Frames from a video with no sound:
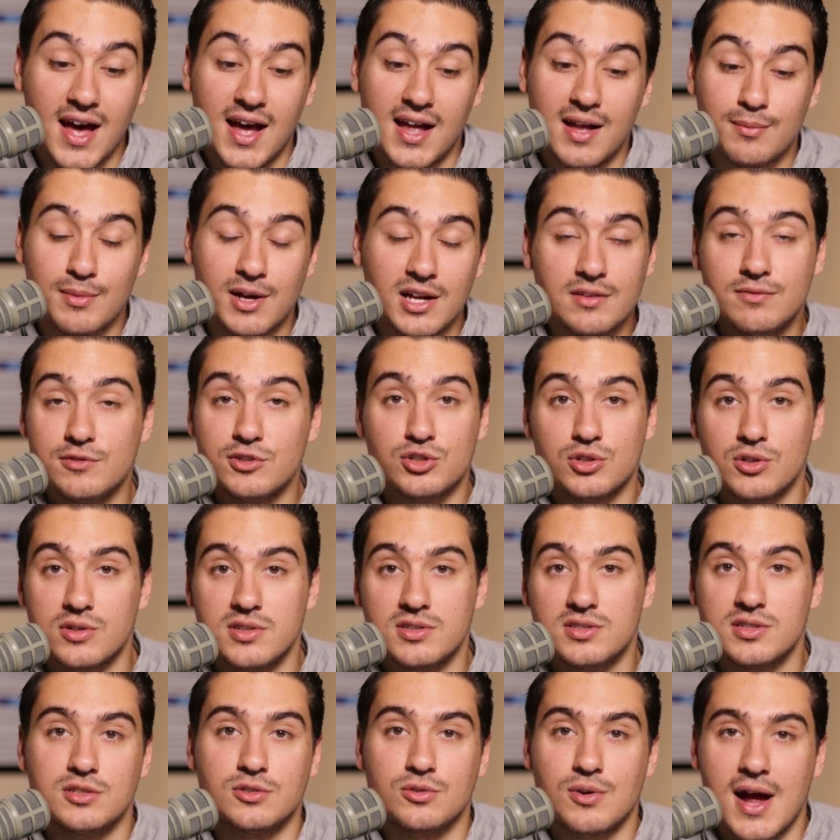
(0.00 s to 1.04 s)
and I'm not even sure
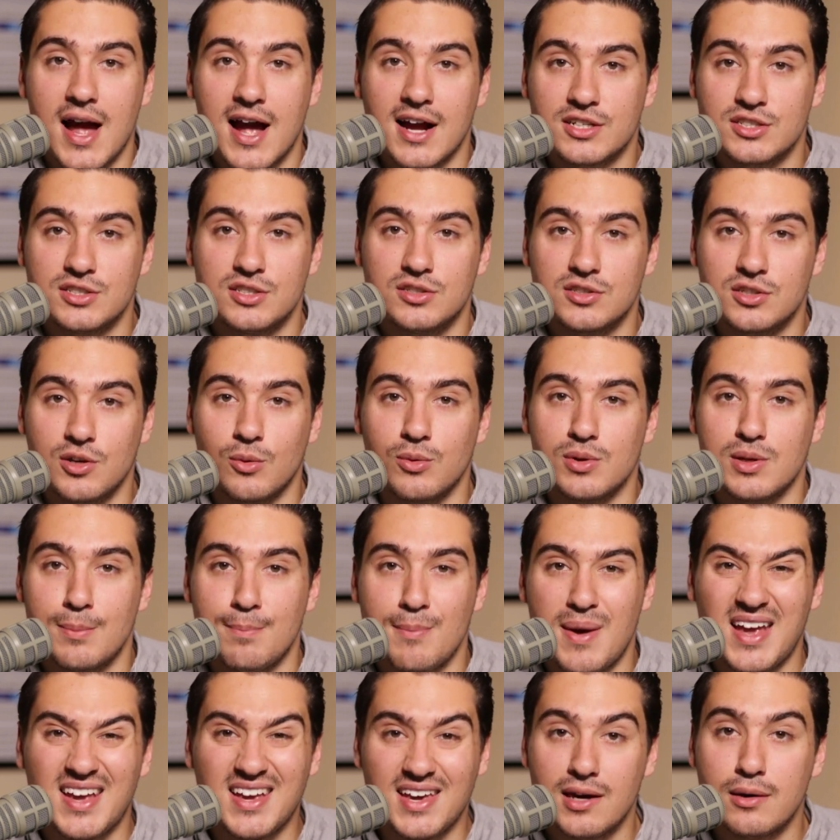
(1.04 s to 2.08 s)
this interaction is going to
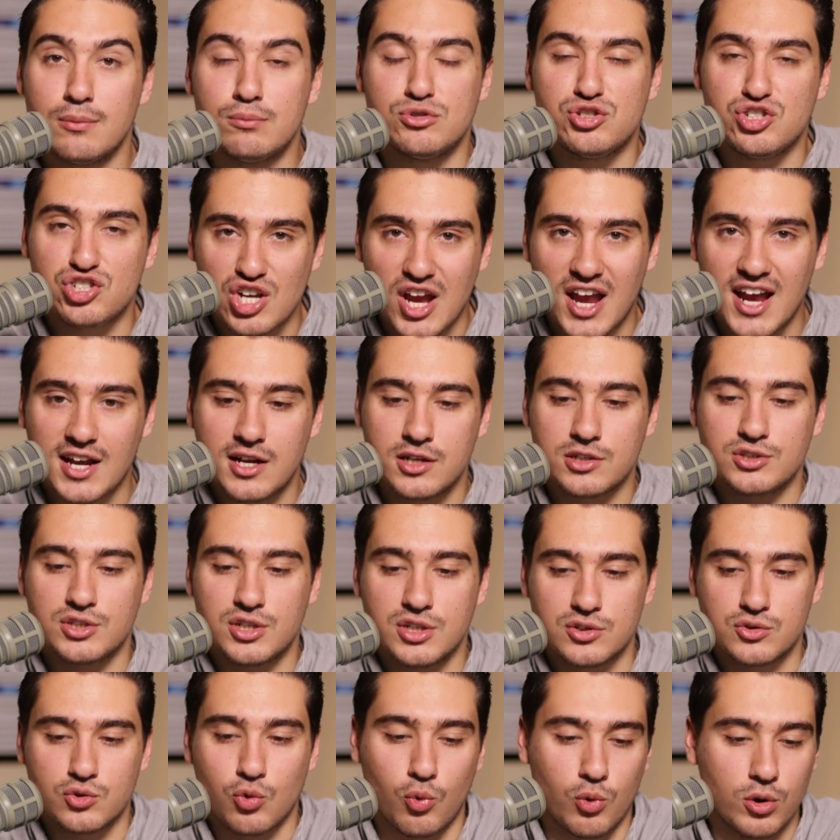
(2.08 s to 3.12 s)
make him change
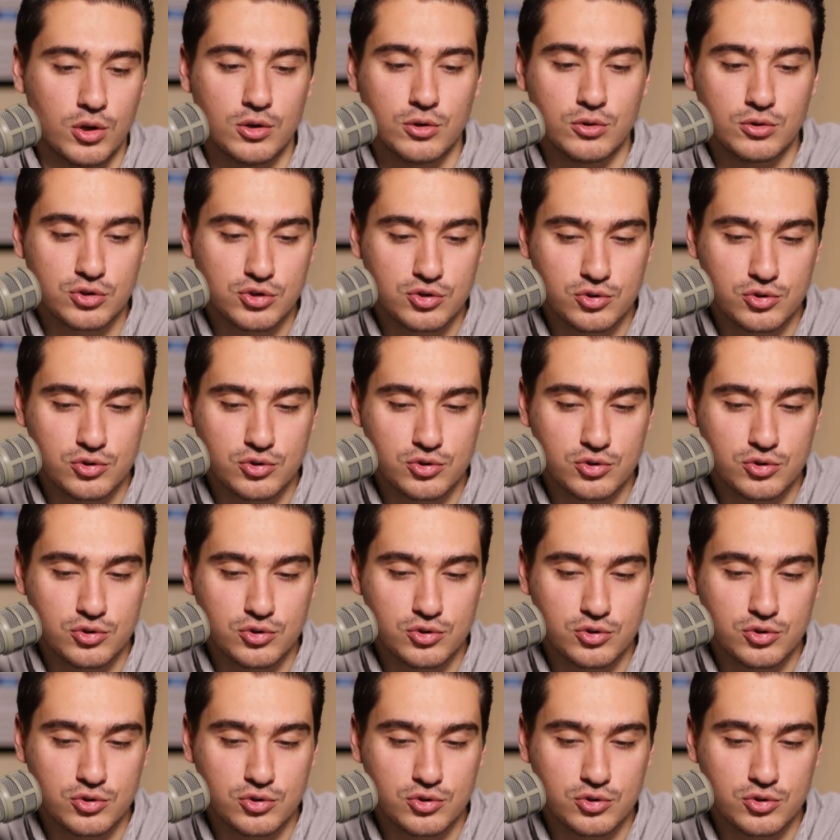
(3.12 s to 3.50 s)
his oil